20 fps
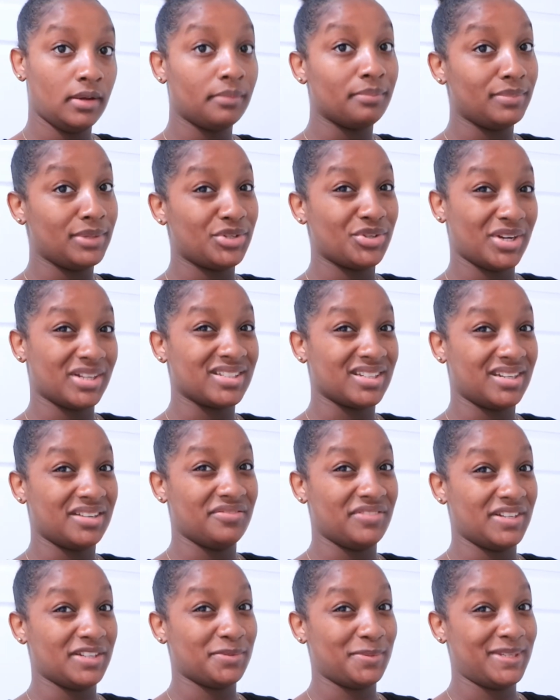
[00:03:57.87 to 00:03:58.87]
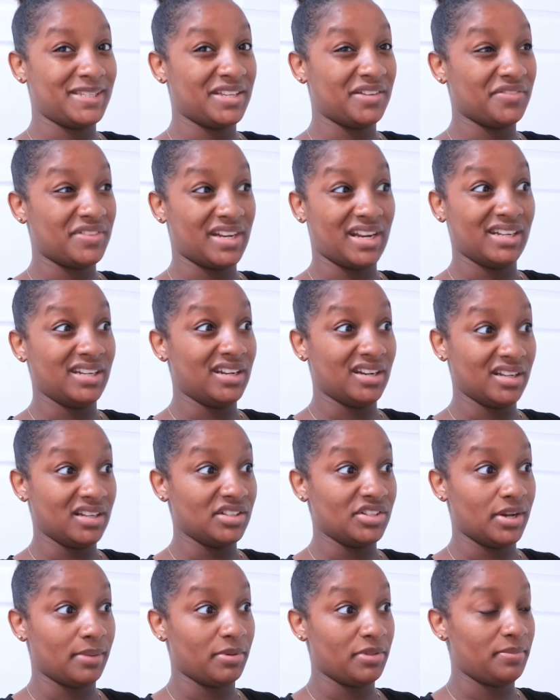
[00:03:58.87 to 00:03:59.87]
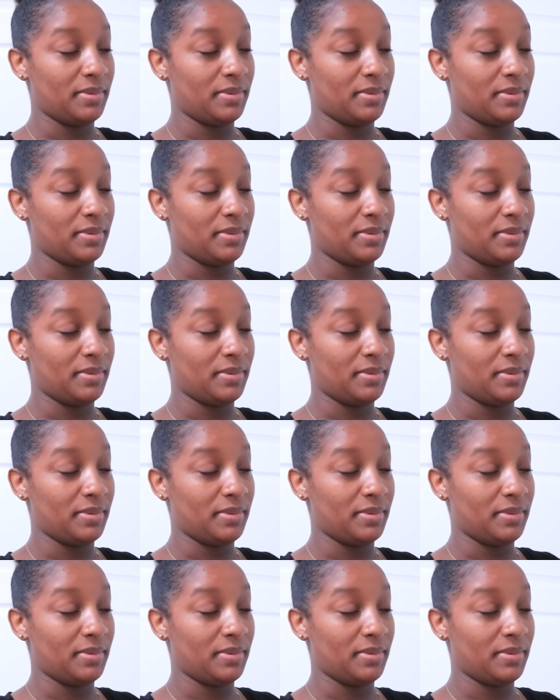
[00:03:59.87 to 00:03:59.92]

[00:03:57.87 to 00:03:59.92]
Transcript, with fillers: Me trying to convince myself that I did a good job with